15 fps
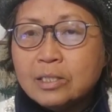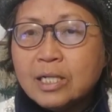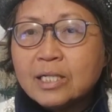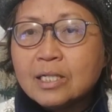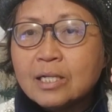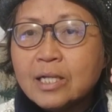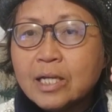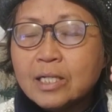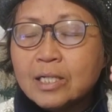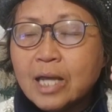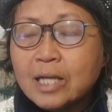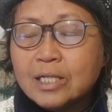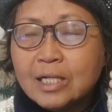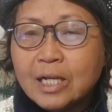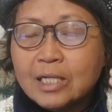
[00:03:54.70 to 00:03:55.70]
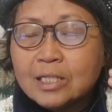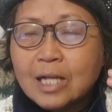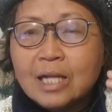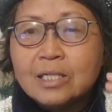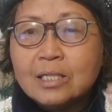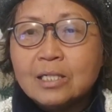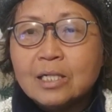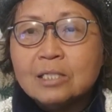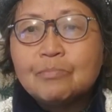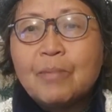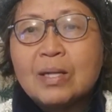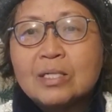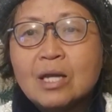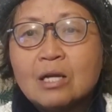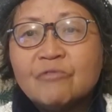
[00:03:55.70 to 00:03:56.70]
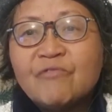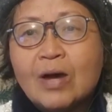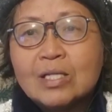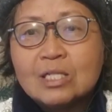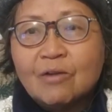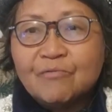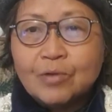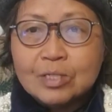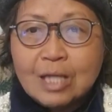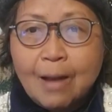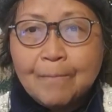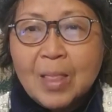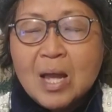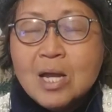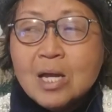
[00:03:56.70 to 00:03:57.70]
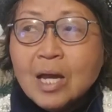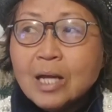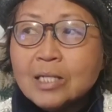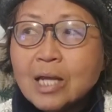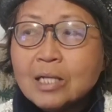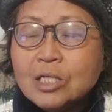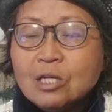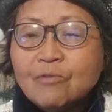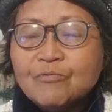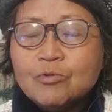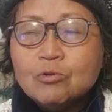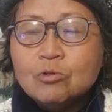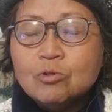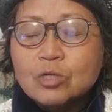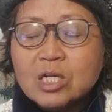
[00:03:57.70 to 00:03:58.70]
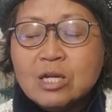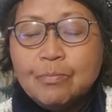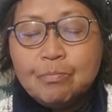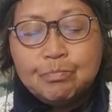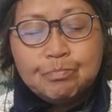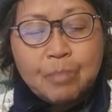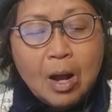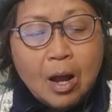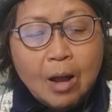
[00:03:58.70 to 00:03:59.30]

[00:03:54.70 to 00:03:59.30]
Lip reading: listening Cantonese, then it's better, faster for them. And then if you keep